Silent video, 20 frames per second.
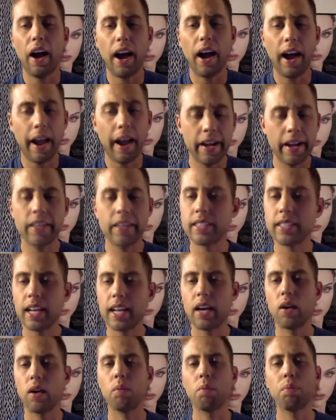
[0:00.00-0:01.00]
hands
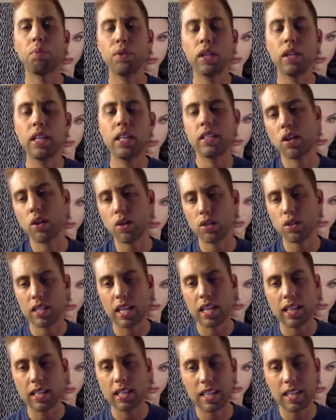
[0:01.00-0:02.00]
down. Please go see
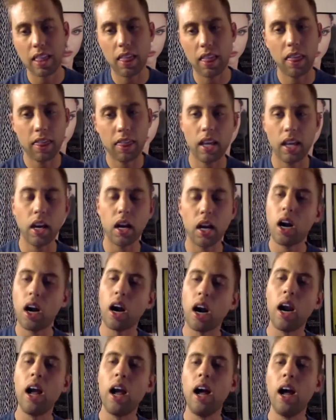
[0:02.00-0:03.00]
this in the theater.
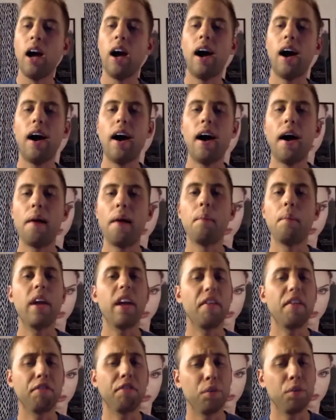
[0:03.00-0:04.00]

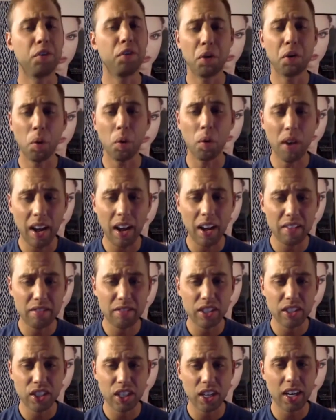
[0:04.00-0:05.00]
If you don't have a
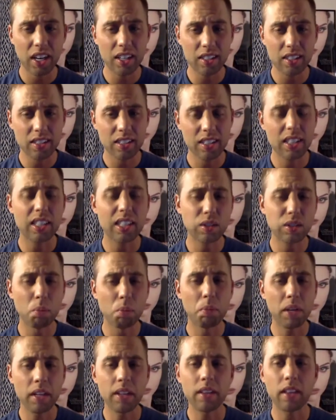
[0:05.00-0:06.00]
chance, this will
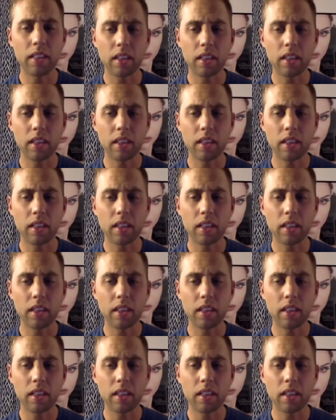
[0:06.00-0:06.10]
be in the